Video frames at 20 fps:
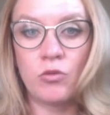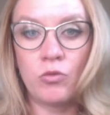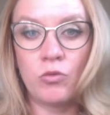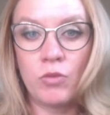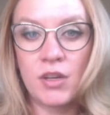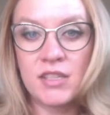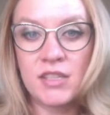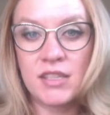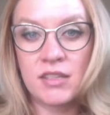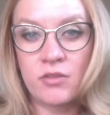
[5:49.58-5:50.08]

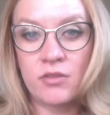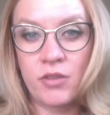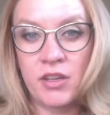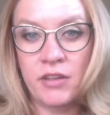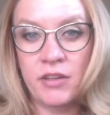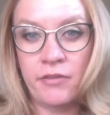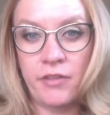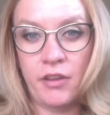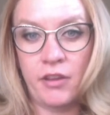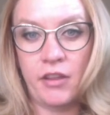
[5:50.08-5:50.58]
what is it going
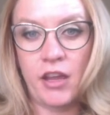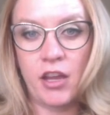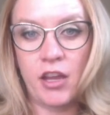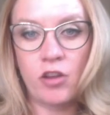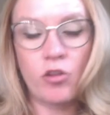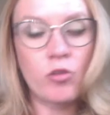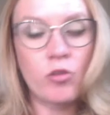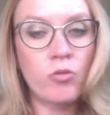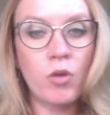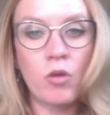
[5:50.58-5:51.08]
to feel like,
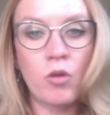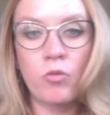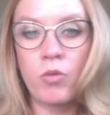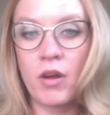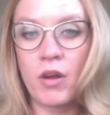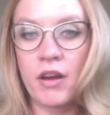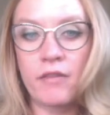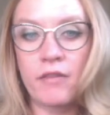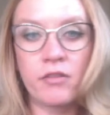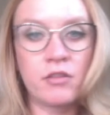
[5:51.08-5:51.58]
or
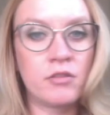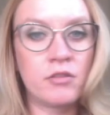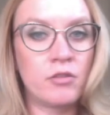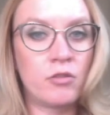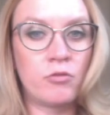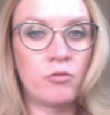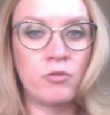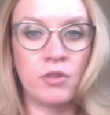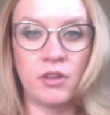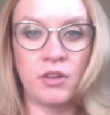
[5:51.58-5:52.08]
whatever
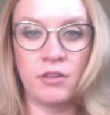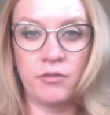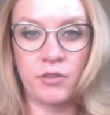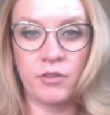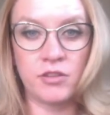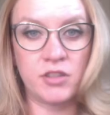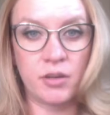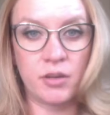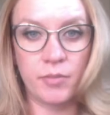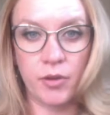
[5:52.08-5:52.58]
really
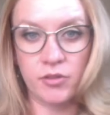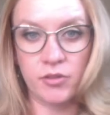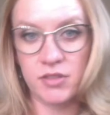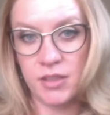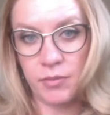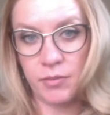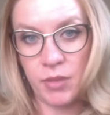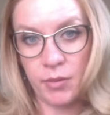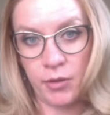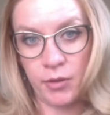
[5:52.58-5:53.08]
floats your boat.
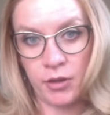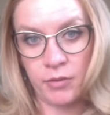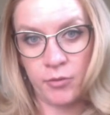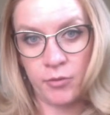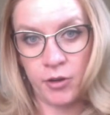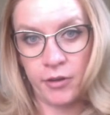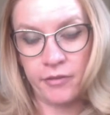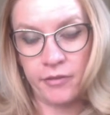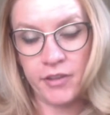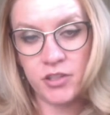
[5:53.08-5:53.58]
Some people are
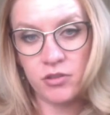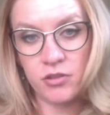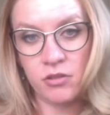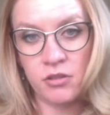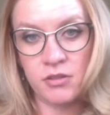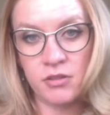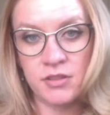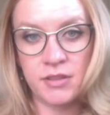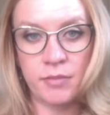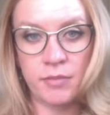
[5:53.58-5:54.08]
more
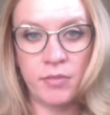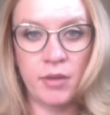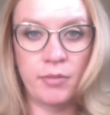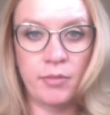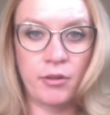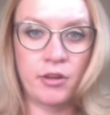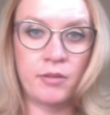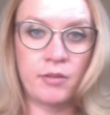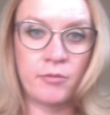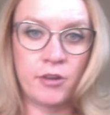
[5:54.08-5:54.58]
visual, some
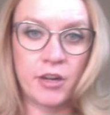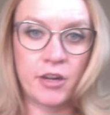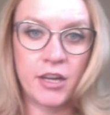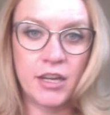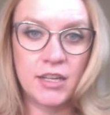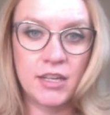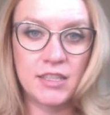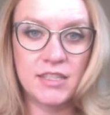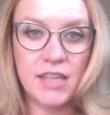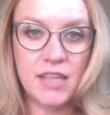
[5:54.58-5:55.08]
people are more
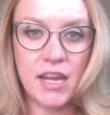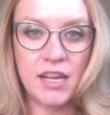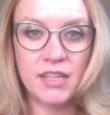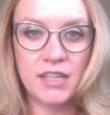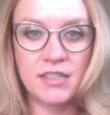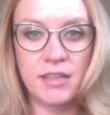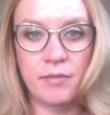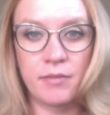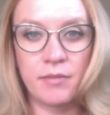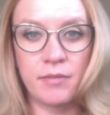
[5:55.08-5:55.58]
kinesthetic,
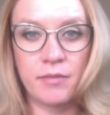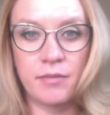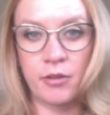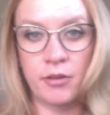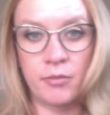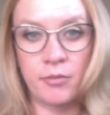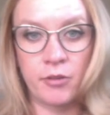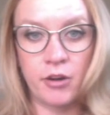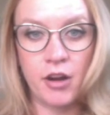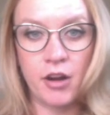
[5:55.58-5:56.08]
some people are
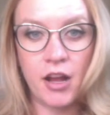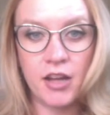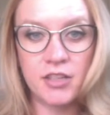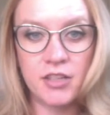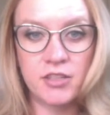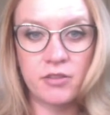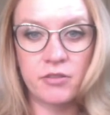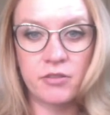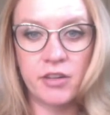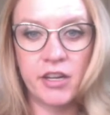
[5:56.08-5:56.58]
more
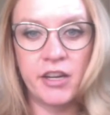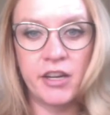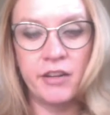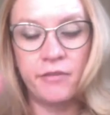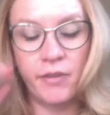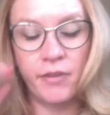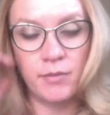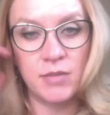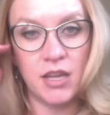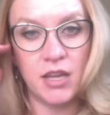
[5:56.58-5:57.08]
auditory.
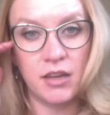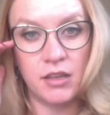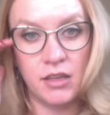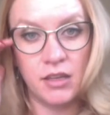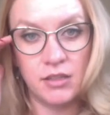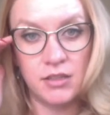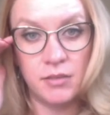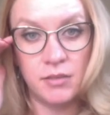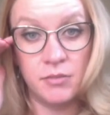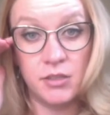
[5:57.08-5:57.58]
If I'm
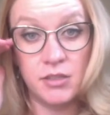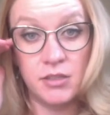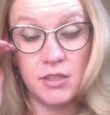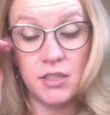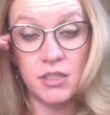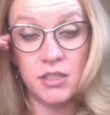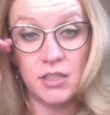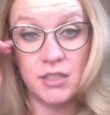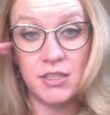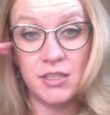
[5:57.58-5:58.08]
talking to
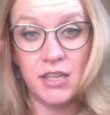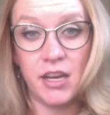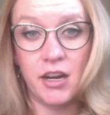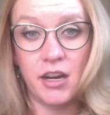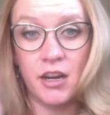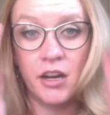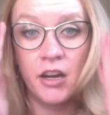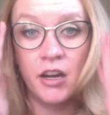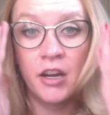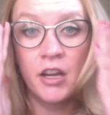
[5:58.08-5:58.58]
musicians
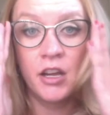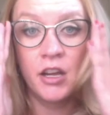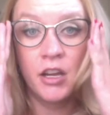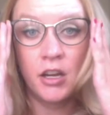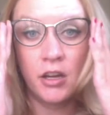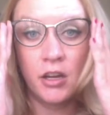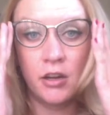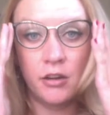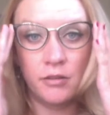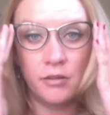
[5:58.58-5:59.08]
here,
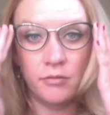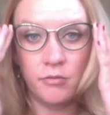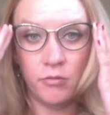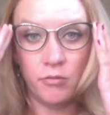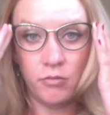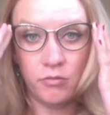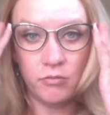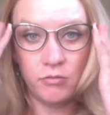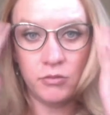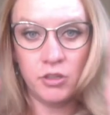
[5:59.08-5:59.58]
you're
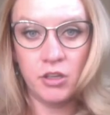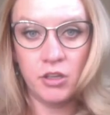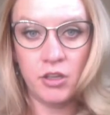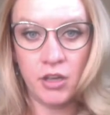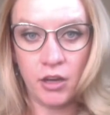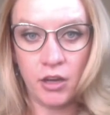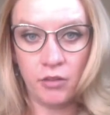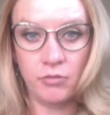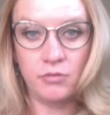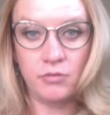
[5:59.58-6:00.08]

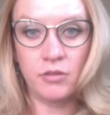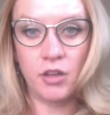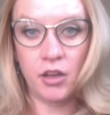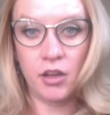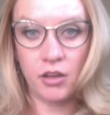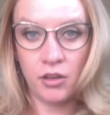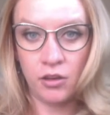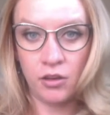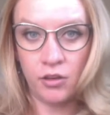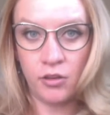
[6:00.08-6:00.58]

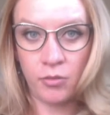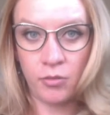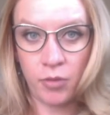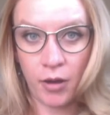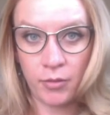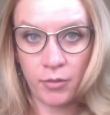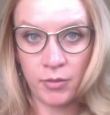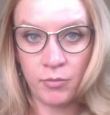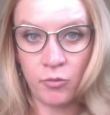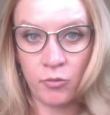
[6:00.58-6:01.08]

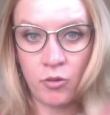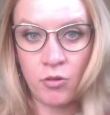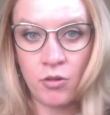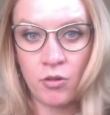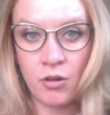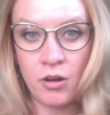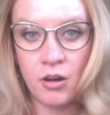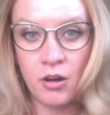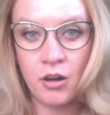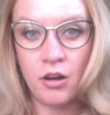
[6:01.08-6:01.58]
probably
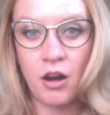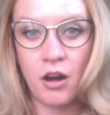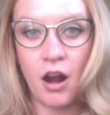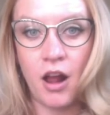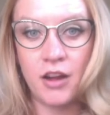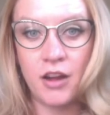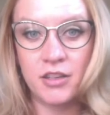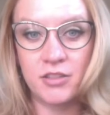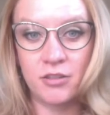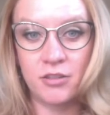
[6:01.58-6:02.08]
more
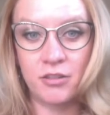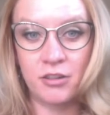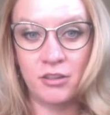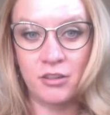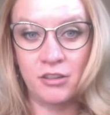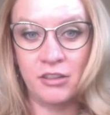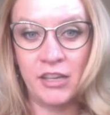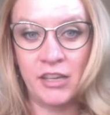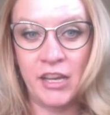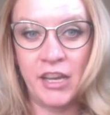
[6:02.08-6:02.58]

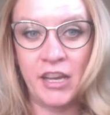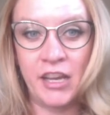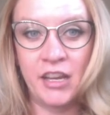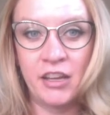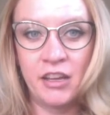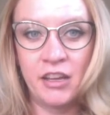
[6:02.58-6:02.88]
auditorily